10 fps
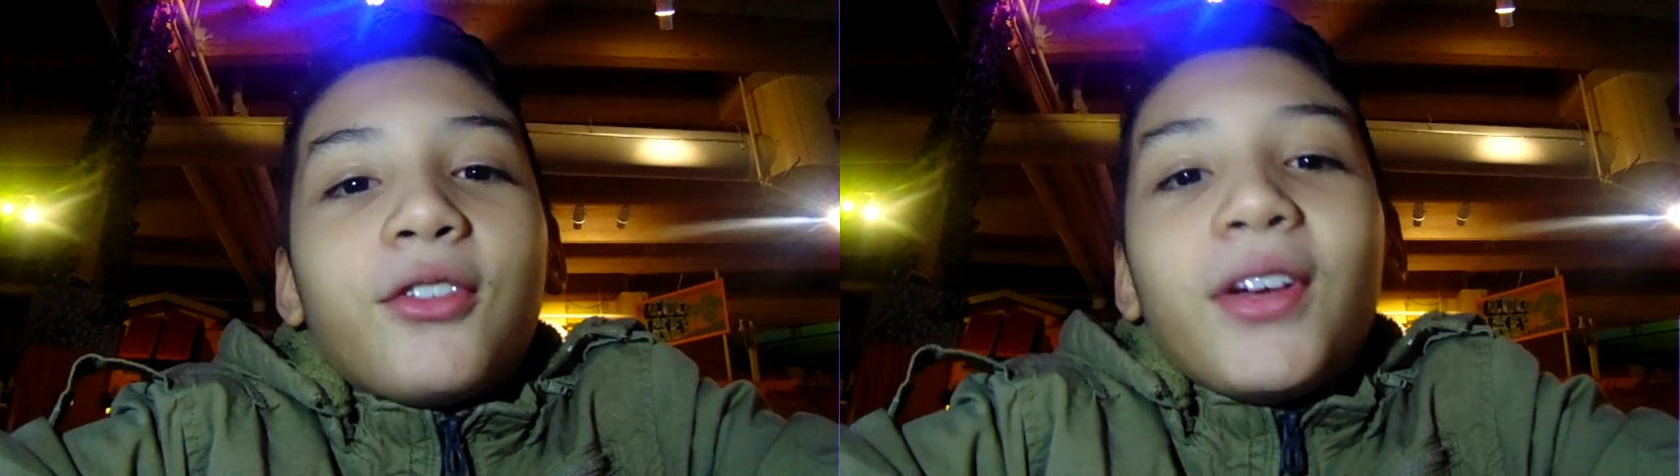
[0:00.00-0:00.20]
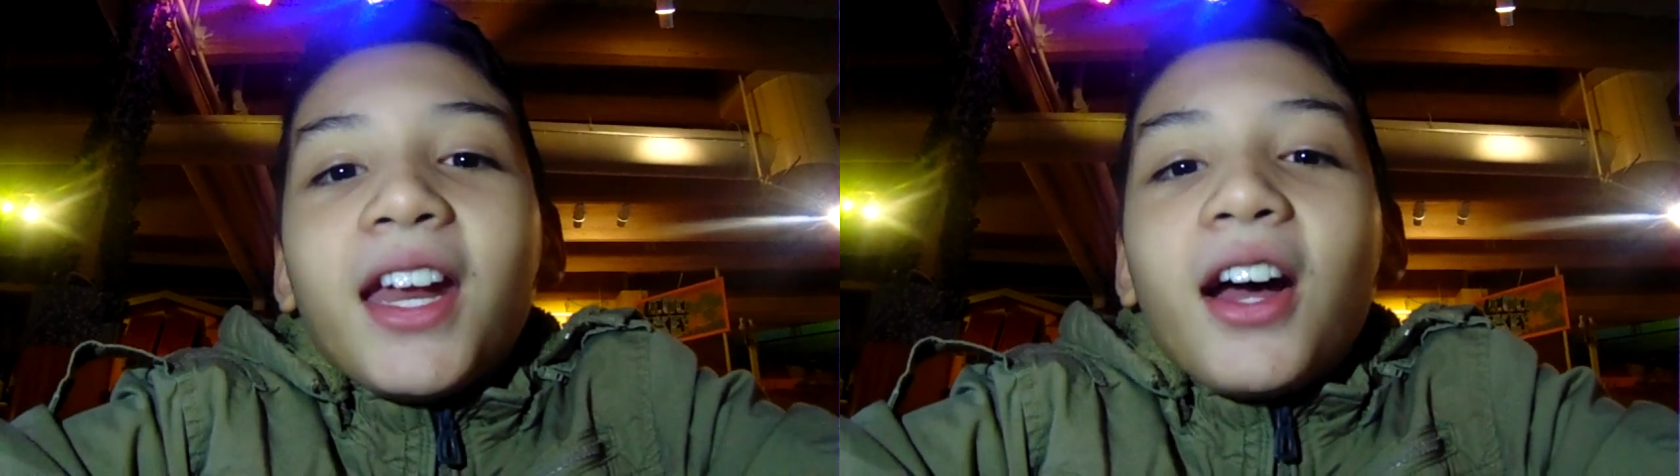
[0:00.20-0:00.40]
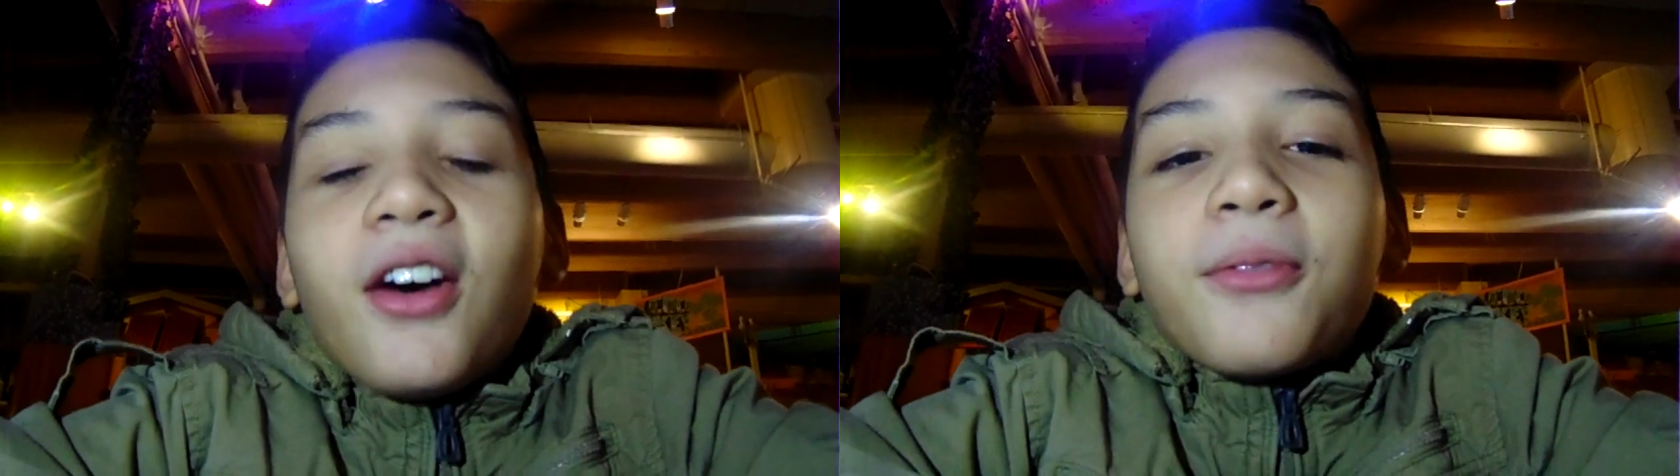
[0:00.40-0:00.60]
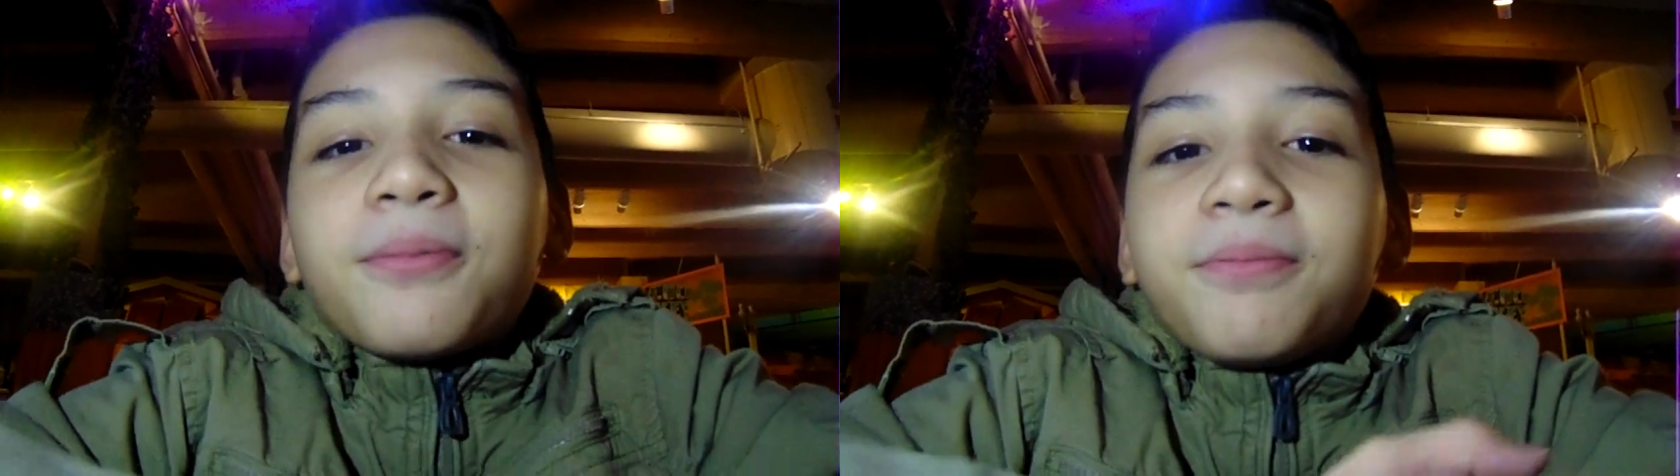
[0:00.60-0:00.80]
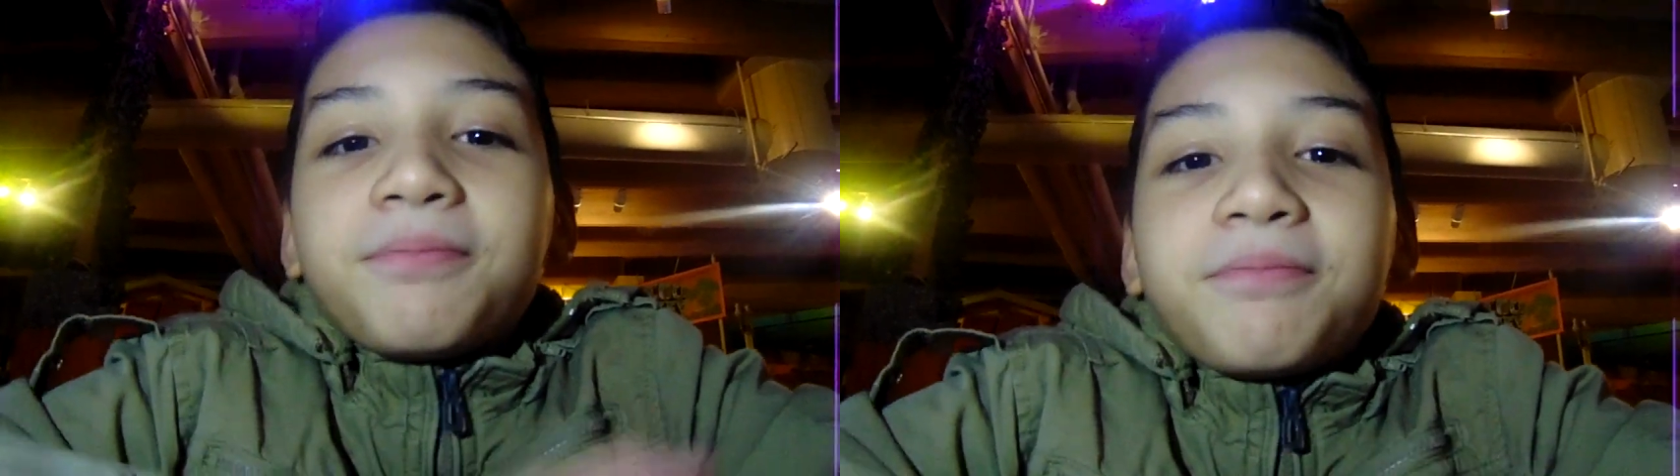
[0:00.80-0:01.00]
new video
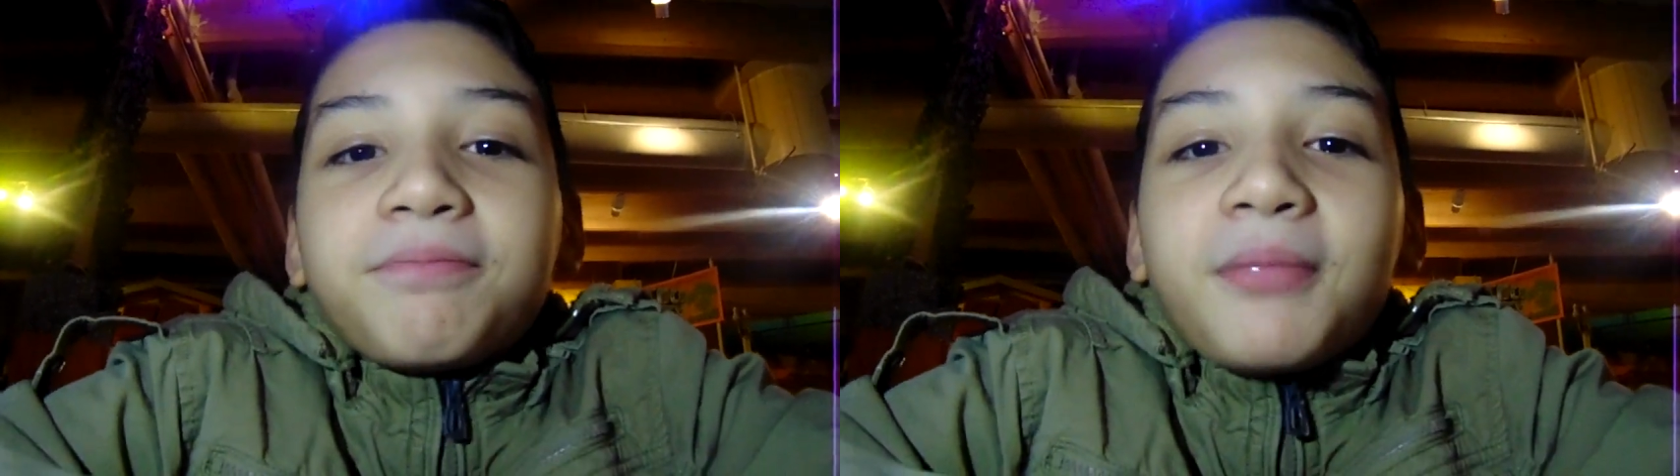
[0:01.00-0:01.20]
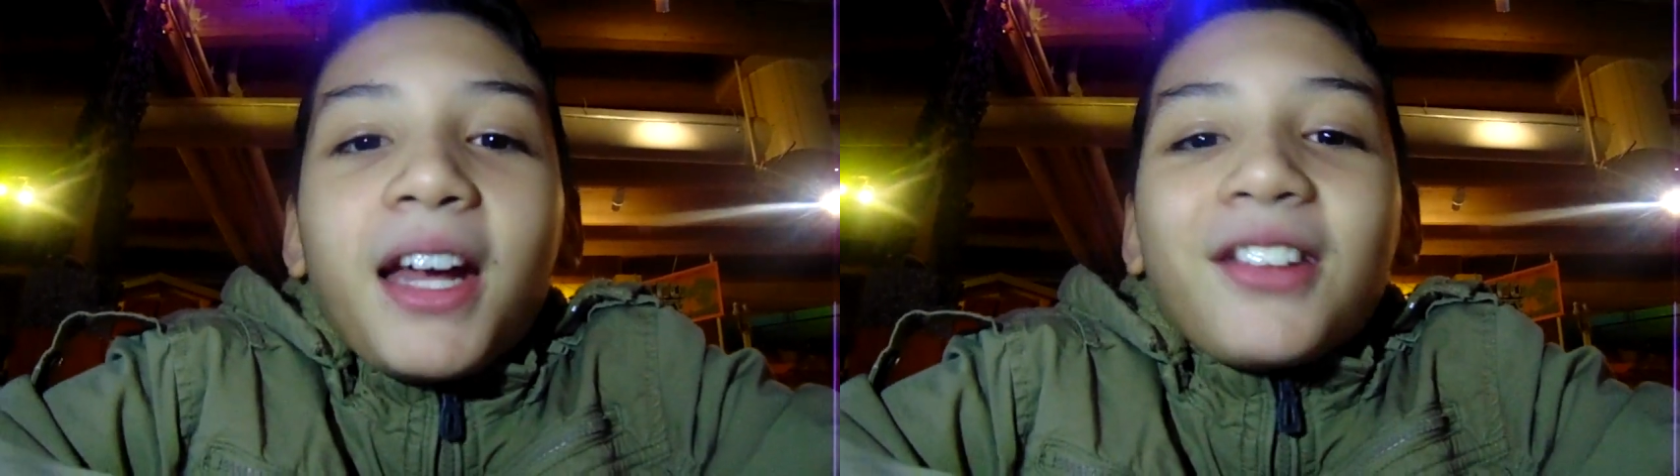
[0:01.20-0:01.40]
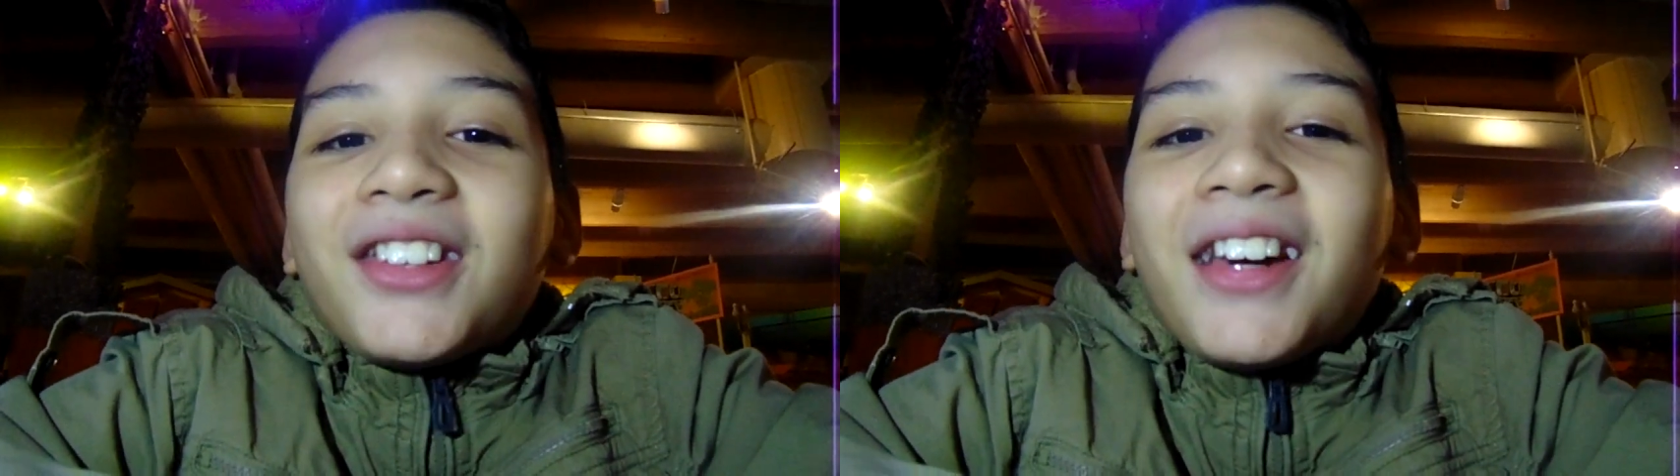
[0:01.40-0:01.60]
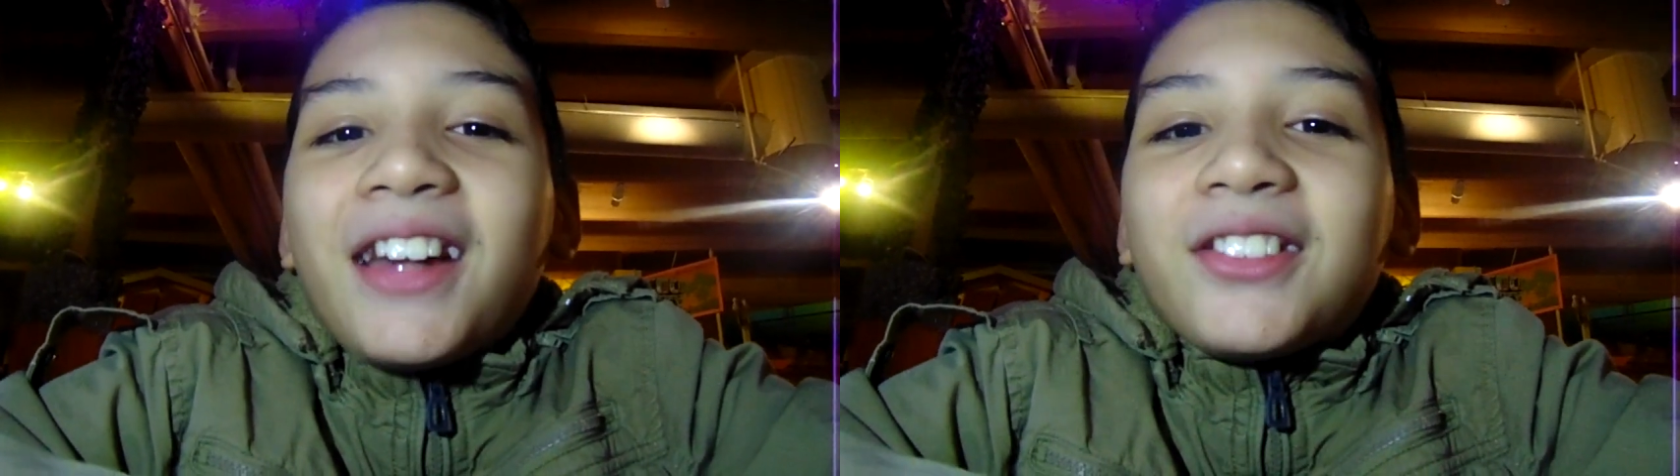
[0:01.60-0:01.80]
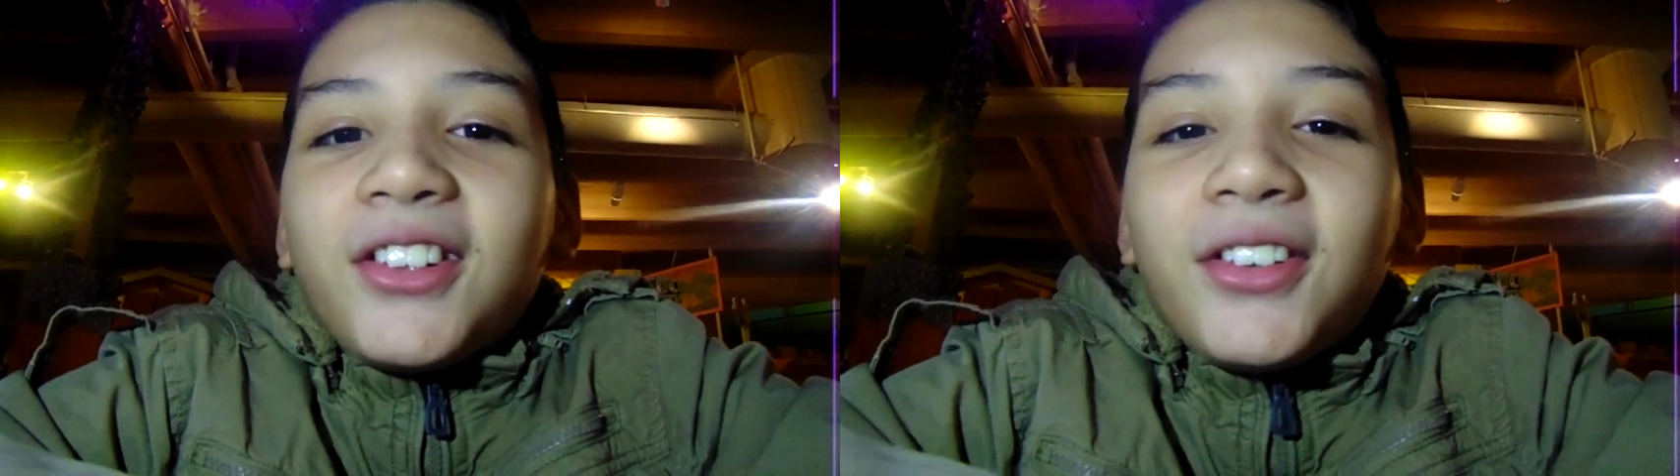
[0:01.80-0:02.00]
and I'll see you
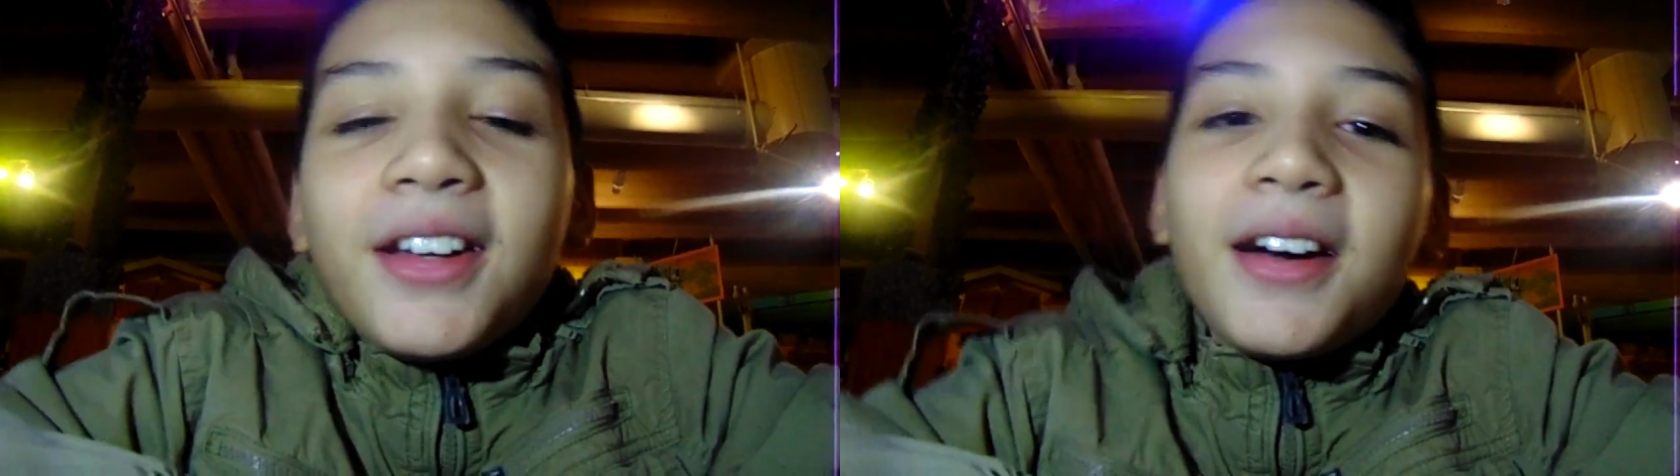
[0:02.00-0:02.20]
guys soon.